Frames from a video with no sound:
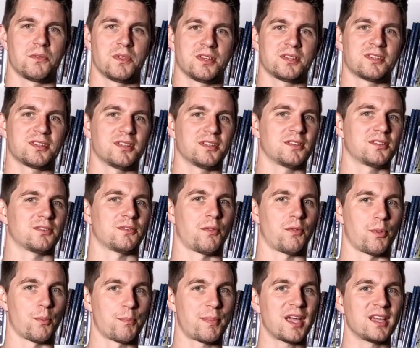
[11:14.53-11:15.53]
This
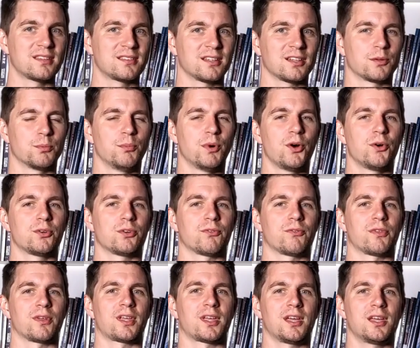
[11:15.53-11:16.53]
is the basic mode
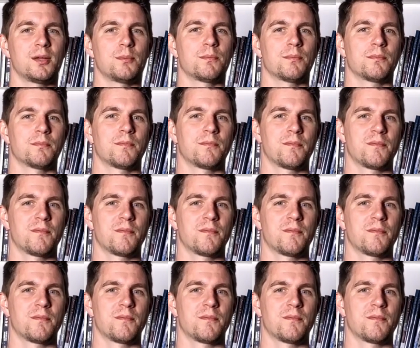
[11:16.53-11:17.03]
of the game,